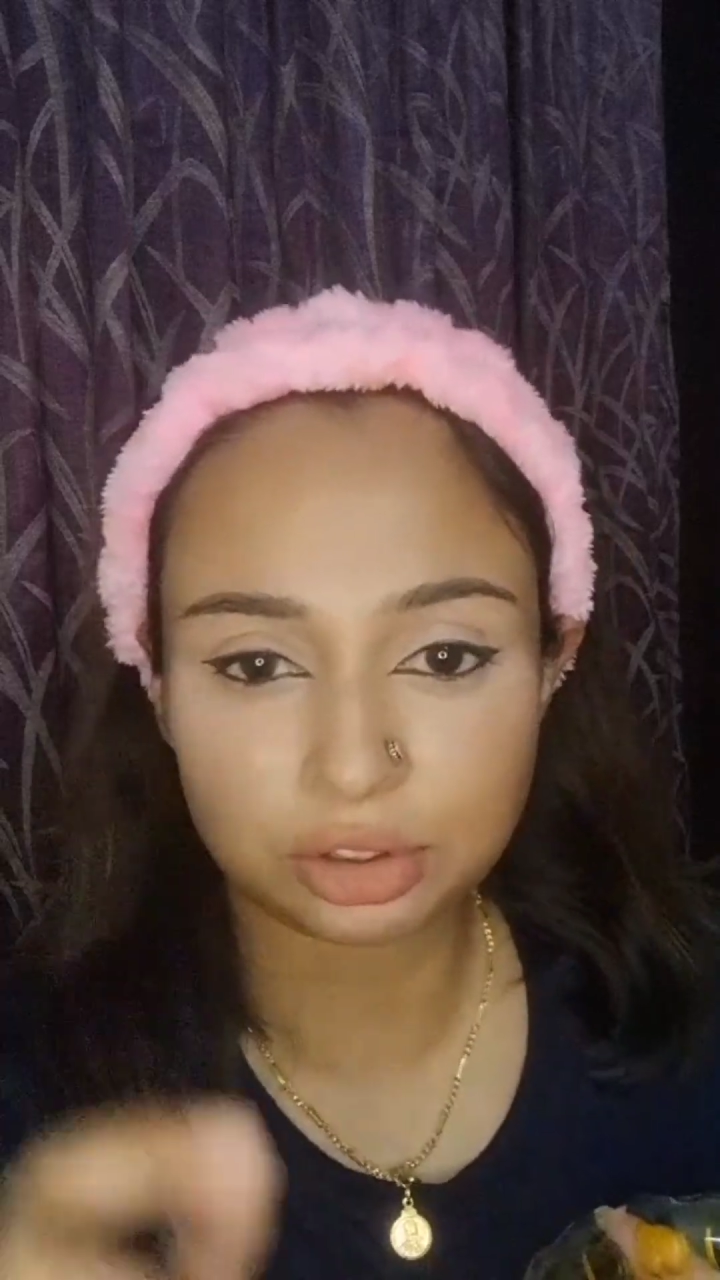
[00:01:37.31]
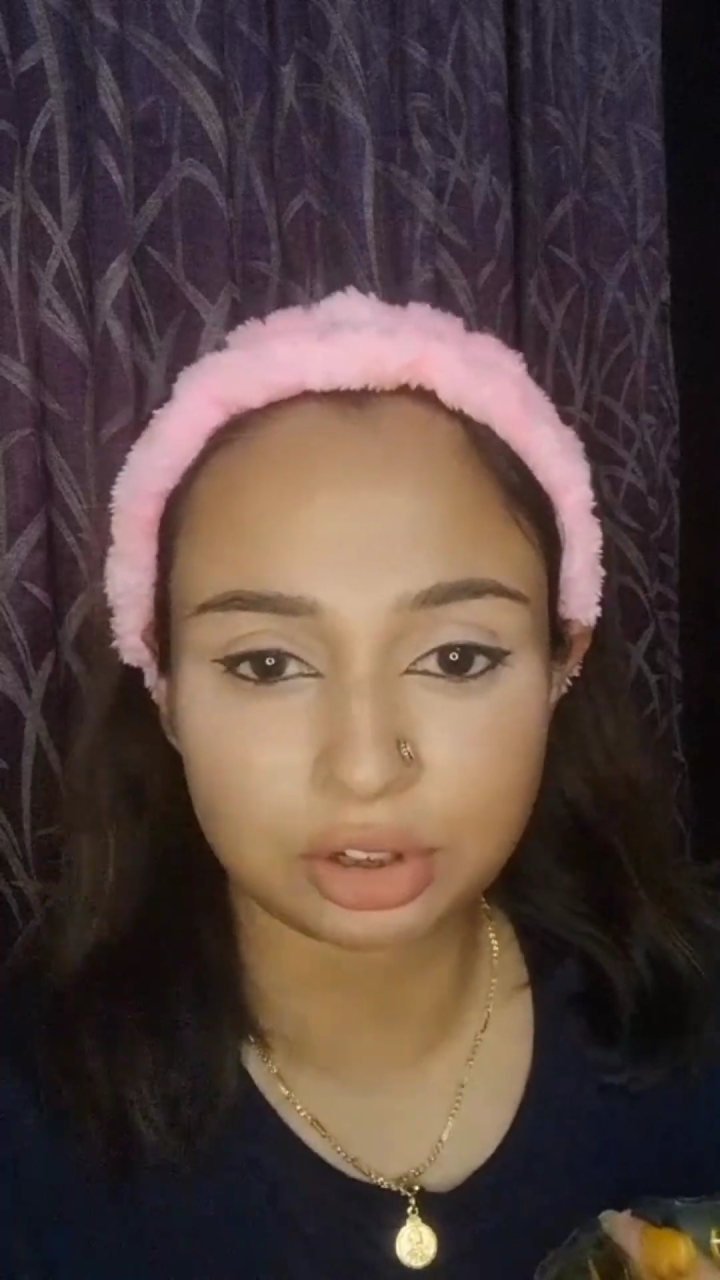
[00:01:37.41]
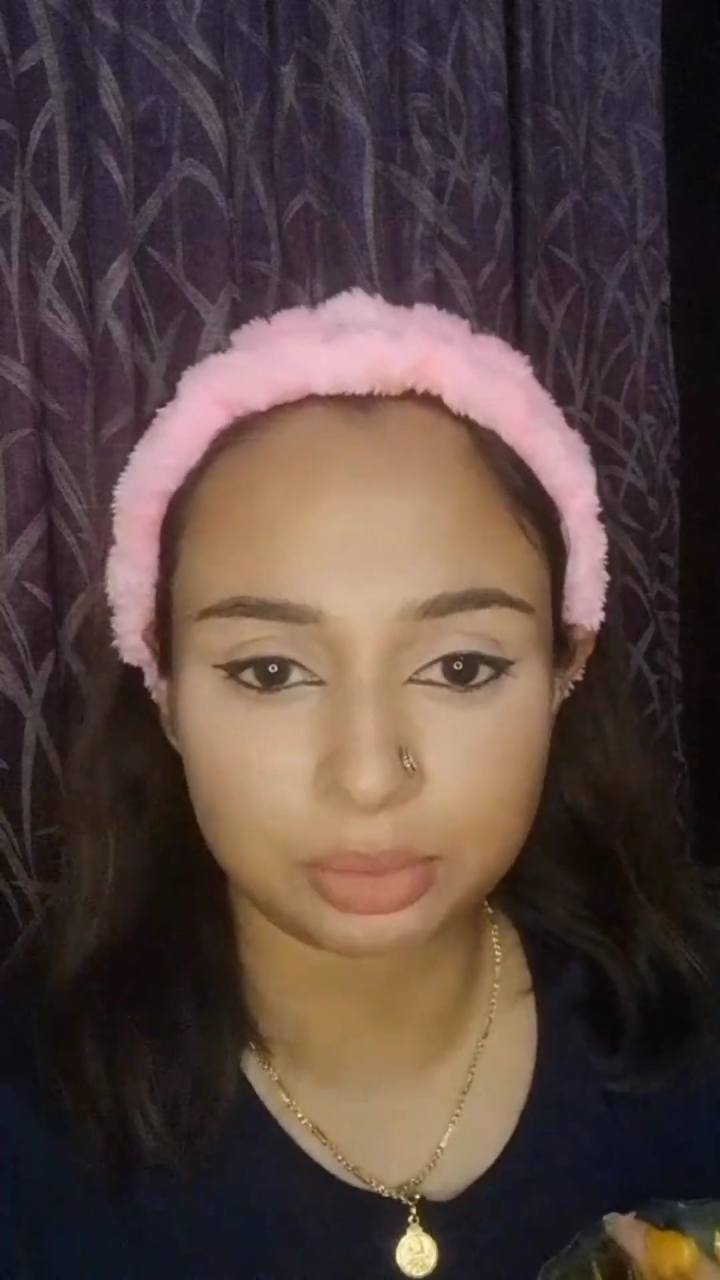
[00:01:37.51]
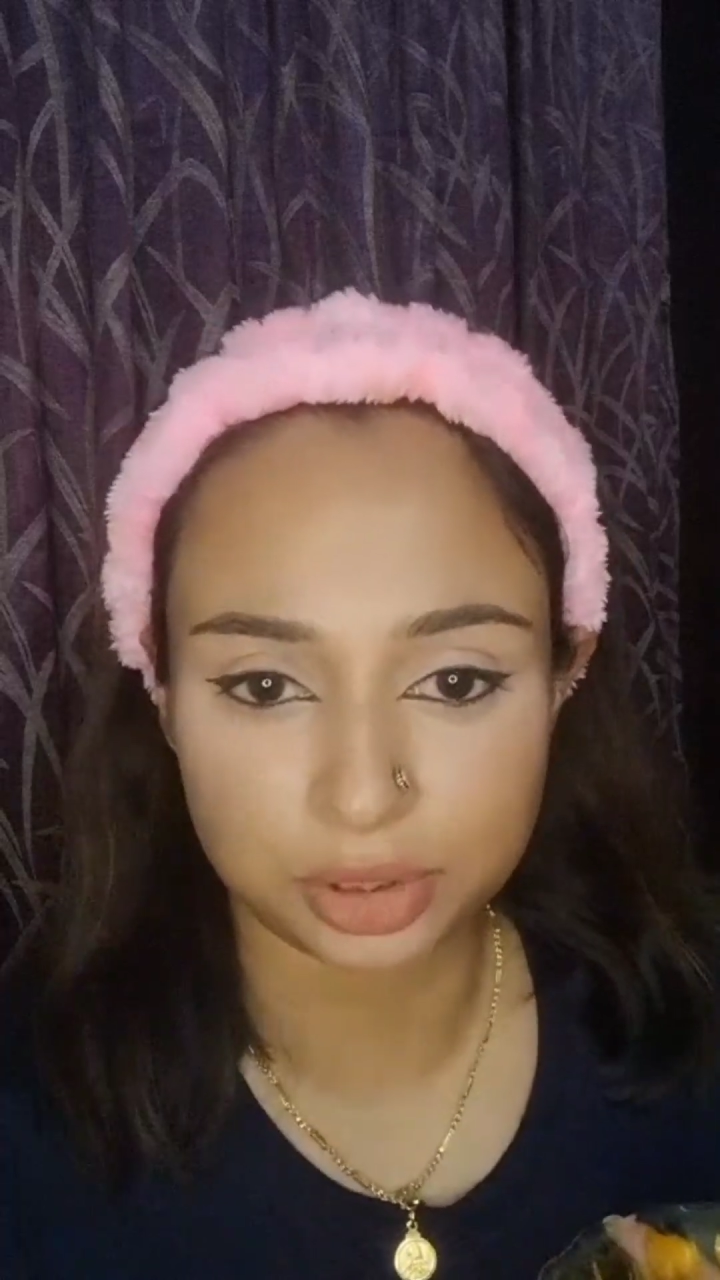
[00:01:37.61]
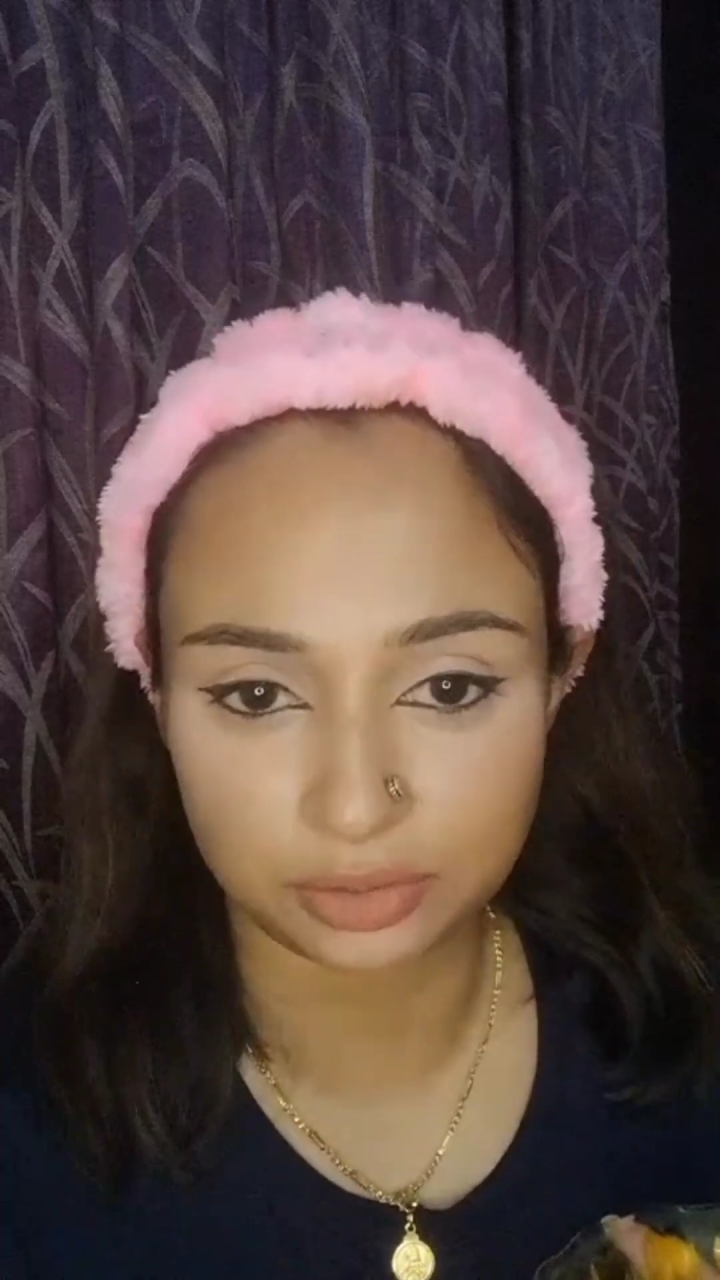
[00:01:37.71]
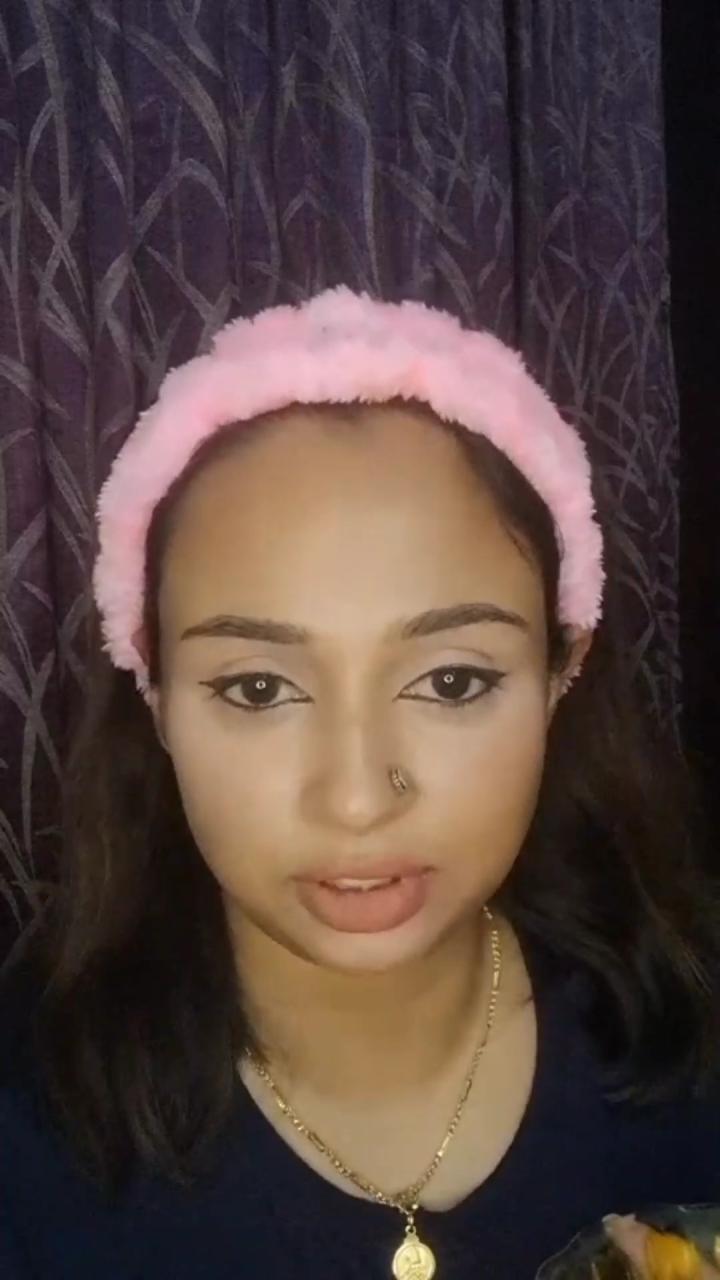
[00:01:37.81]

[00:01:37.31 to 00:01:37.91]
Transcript: drops of